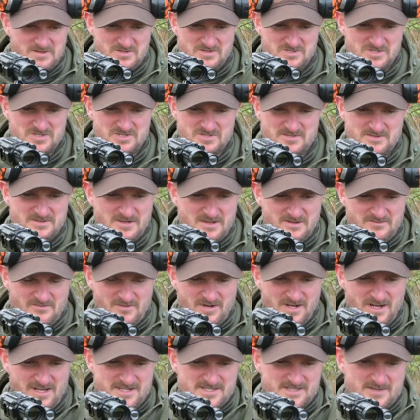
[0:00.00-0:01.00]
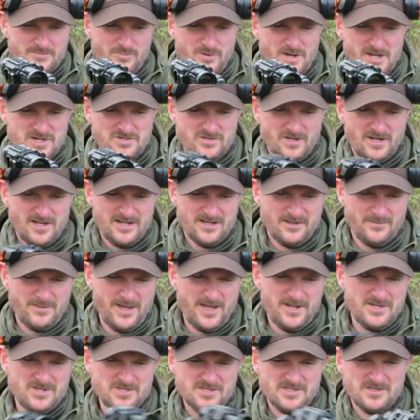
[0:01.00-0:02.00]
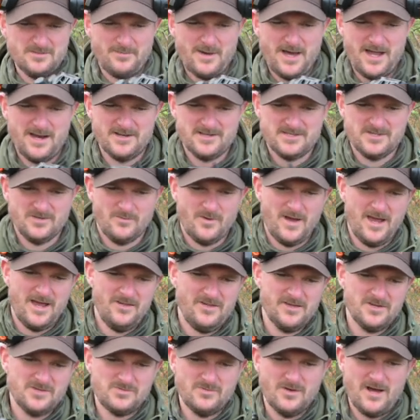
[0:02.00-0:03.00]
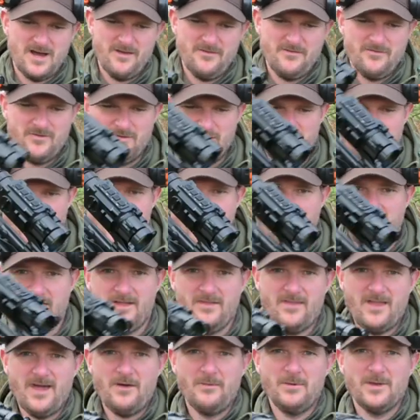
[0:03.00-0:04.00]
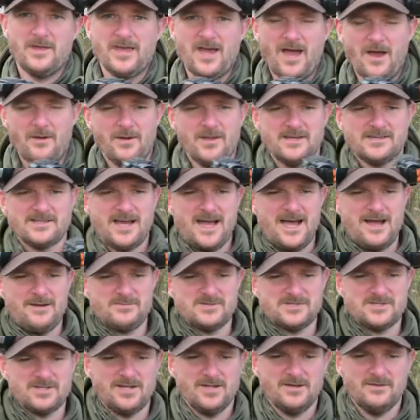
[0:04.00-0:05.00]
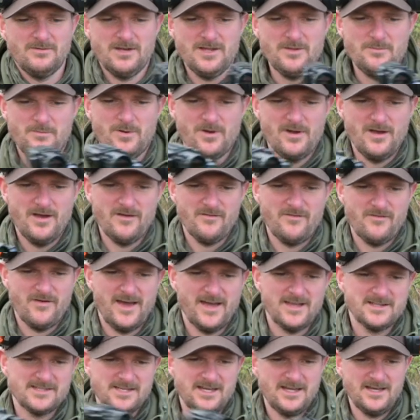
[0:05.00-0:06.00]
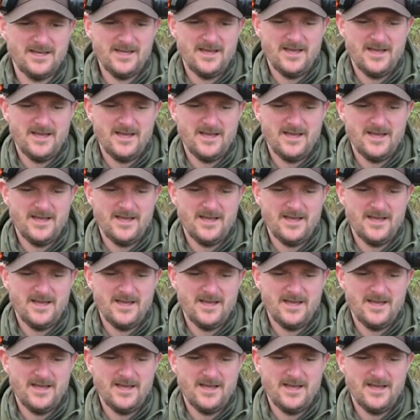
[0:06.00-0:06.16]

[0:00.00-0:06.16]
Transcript: Just release the pressure a little bit, just to balance the weight of this rifle, and there we go, it's absolutely perfect.